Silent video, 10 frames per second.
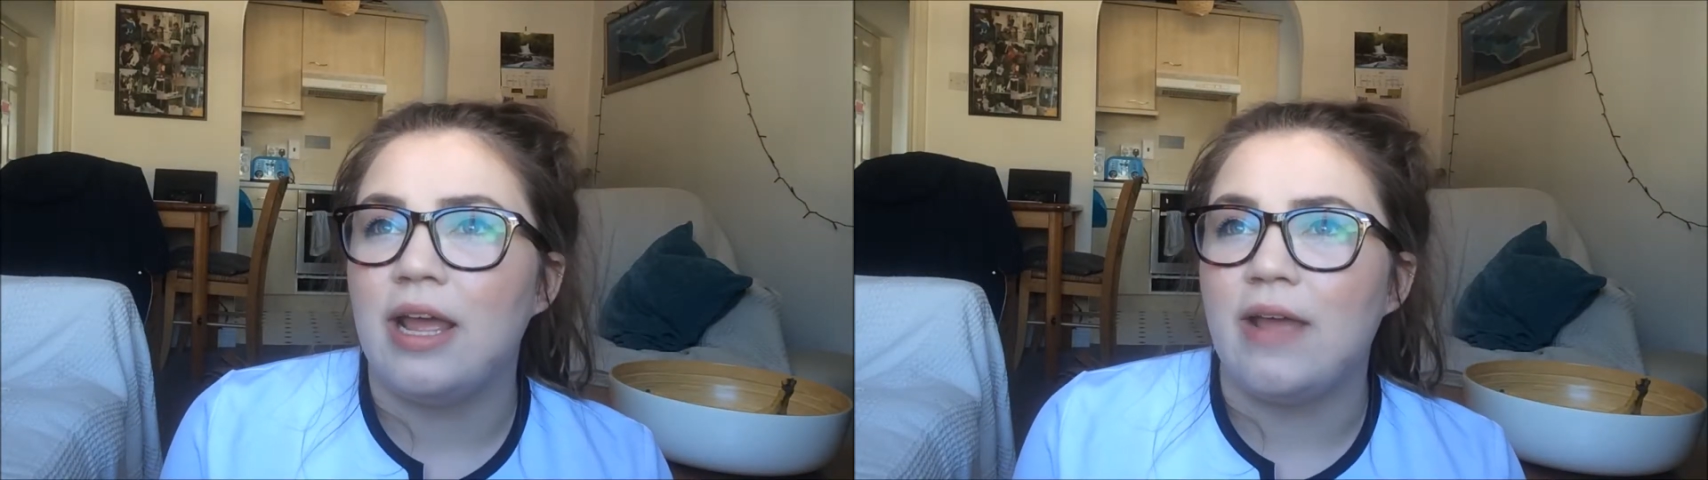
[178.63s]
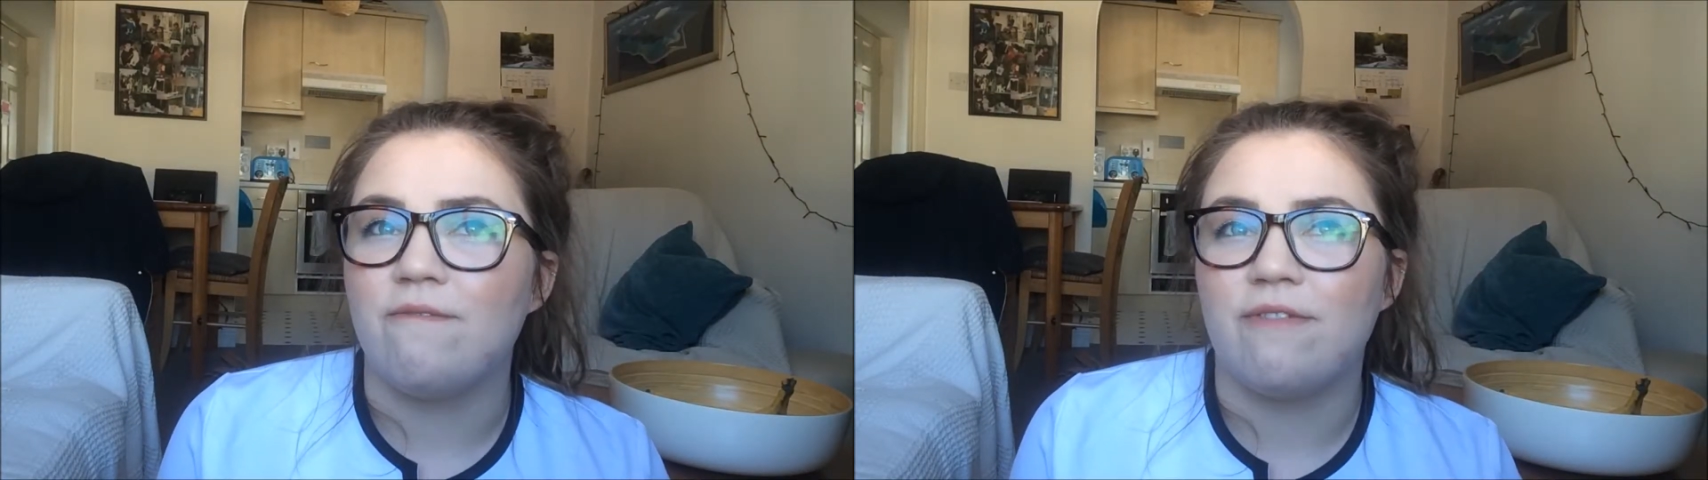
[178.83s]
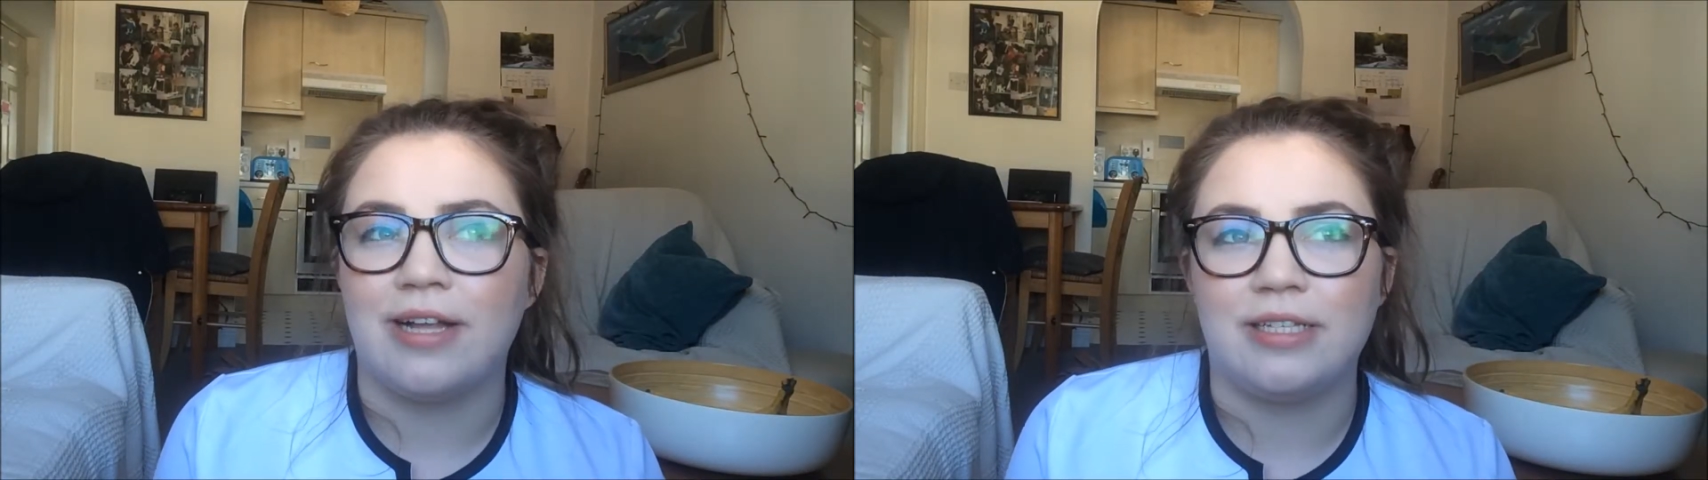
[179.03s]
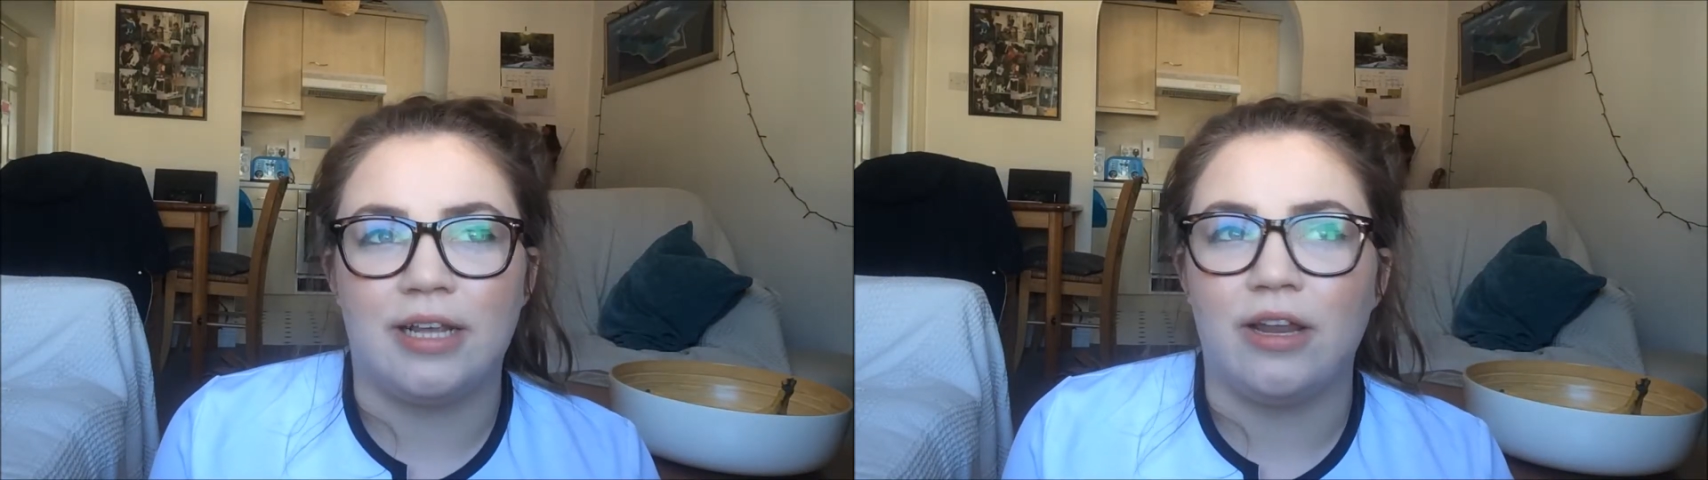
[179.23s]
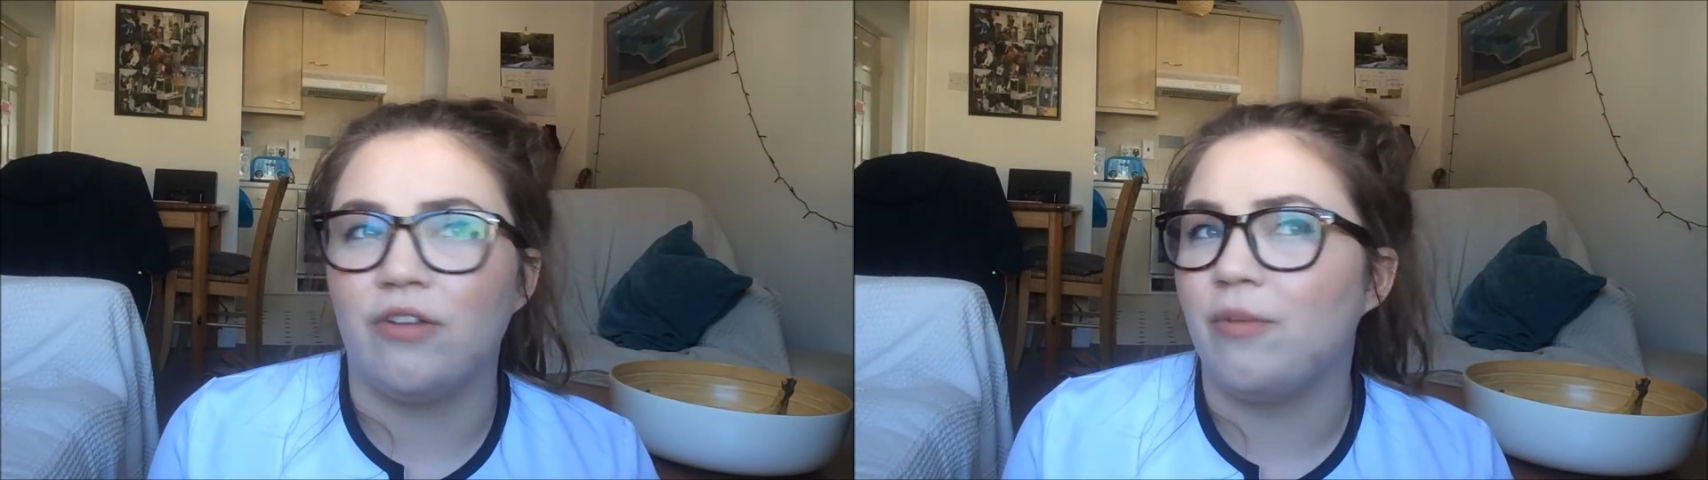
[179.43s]

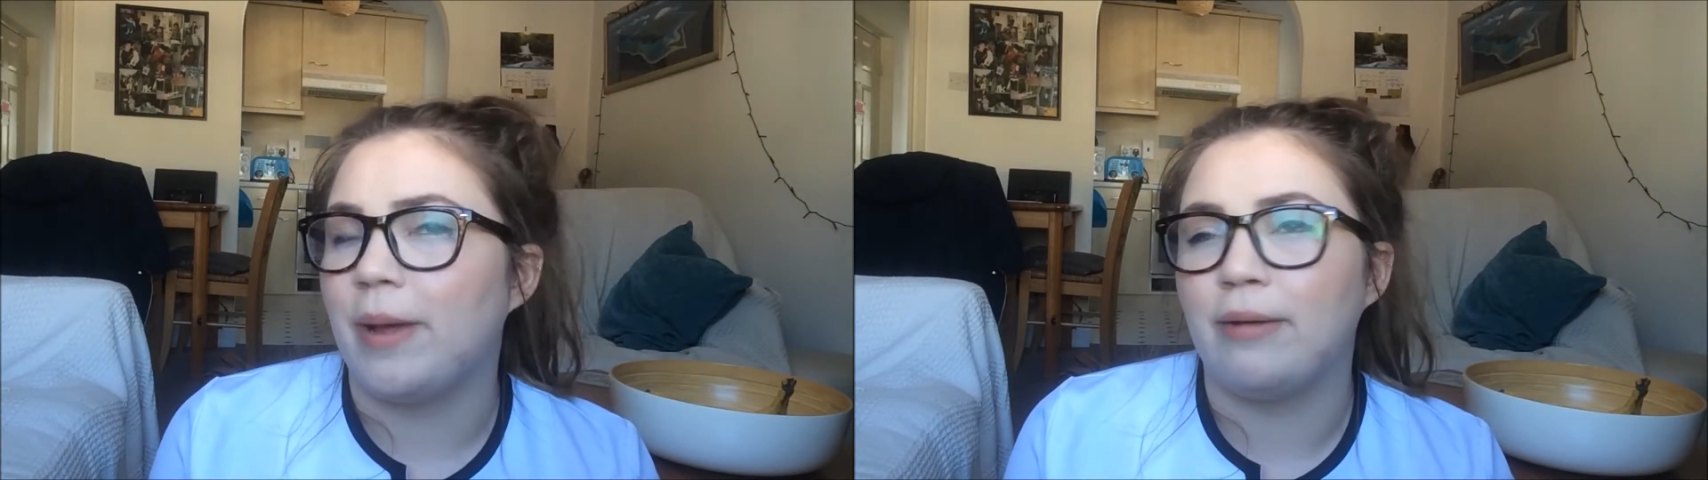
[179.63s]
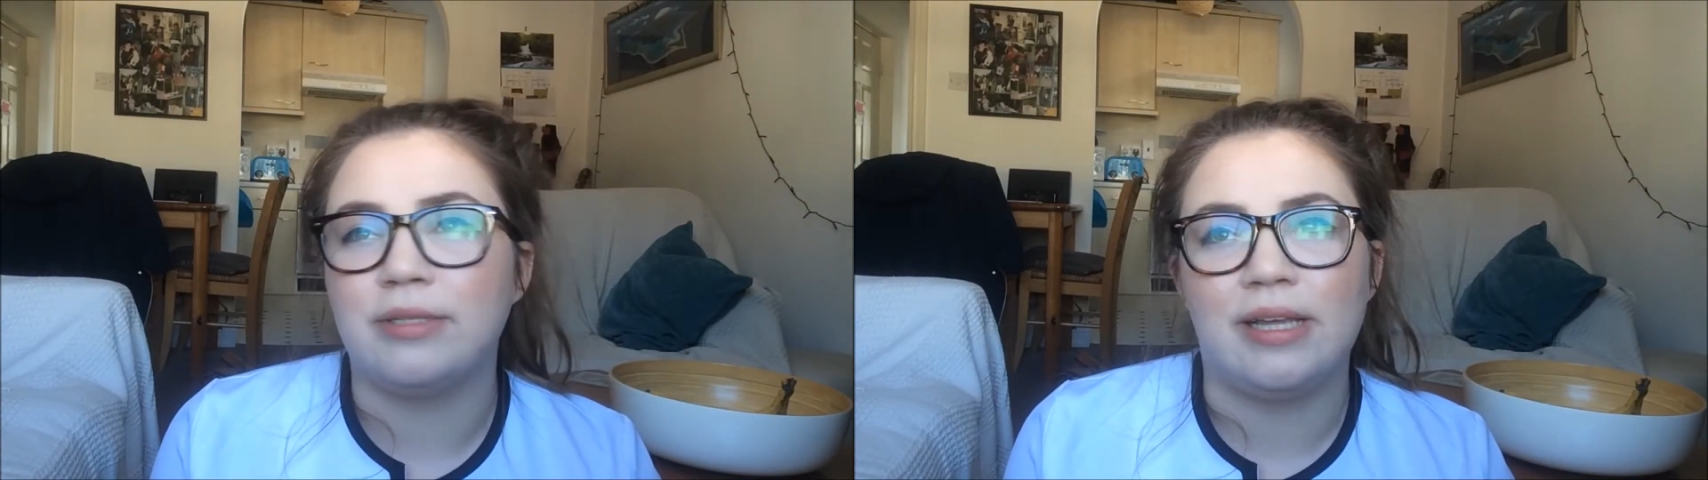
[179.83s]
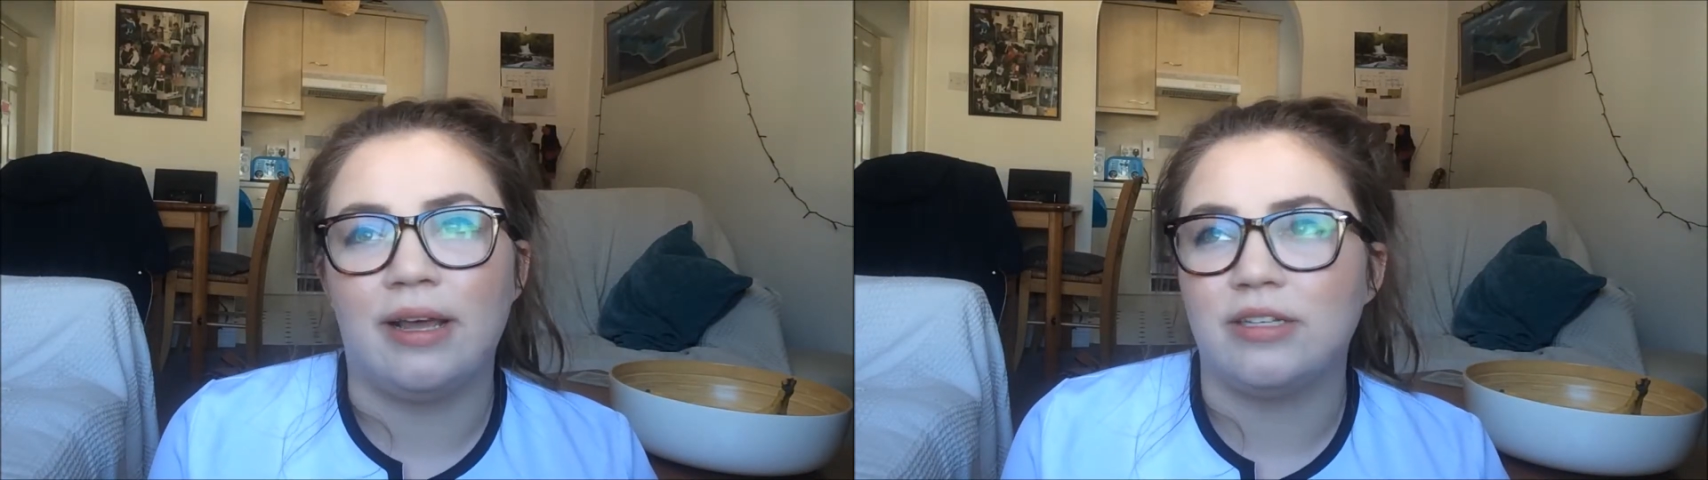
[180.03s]
emphatic enough about it.